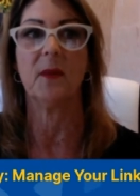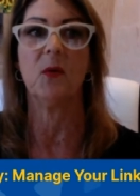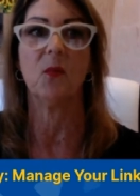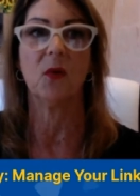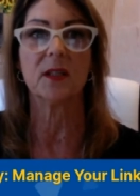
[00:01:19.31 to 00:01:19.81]

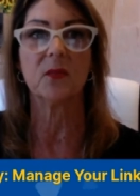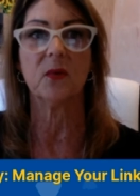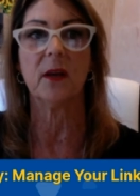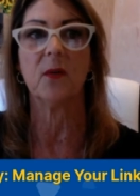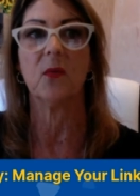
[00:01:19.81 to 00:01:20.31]
maybe once a
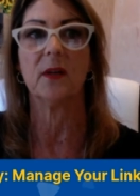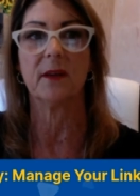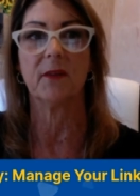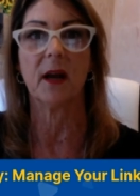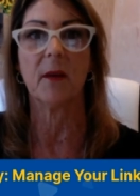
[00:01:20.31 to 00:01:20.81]
week or once
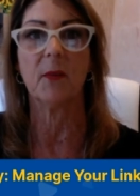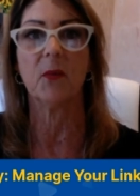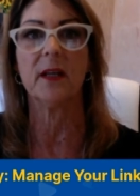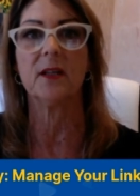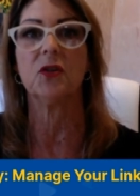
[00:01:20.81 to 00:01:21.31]
every couple
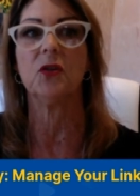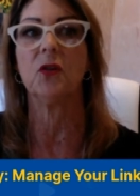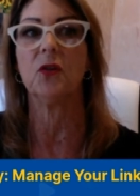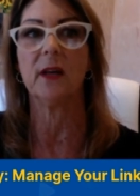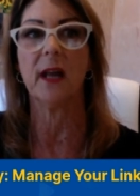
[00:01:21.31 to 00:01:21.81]
weeks, you know,
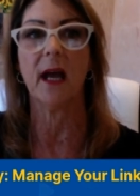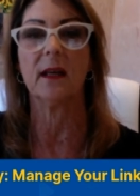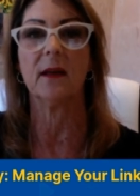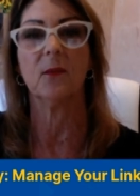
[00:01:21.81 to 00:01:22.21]
you're not,